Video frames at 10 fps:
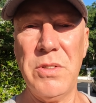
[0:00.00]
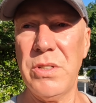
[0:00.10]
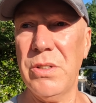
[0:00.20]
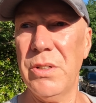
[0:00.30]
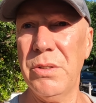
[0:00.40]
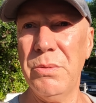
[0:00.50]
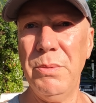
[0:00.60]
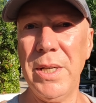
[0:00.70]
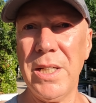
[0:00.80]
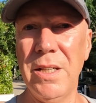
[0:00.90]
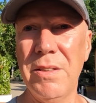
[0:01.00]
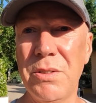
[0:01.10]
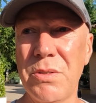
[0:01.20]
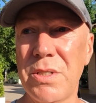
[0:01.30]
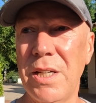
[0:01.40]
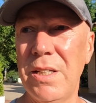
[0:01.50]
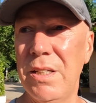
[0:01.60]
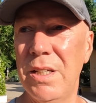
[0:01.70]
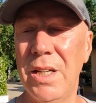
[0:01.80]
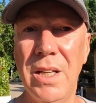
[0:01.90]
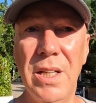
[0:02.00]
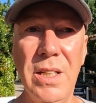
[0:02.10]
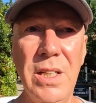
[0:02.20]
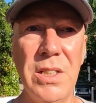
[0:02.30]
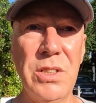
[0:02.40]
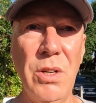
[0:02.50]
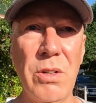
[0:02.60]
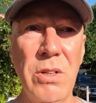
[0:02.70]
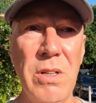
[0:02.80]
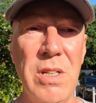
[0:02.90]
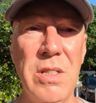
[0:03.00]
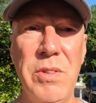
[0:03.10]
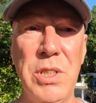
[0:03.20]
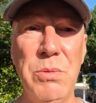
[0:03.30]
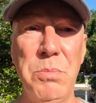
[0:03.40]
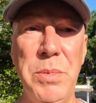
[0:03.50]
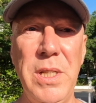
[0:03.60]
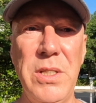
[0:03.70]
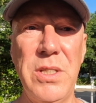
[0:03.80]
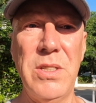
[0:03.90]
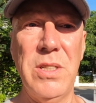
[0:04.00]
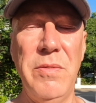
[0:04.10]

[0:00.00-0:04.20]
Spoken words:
So why can't they just take each dog on an individual basis,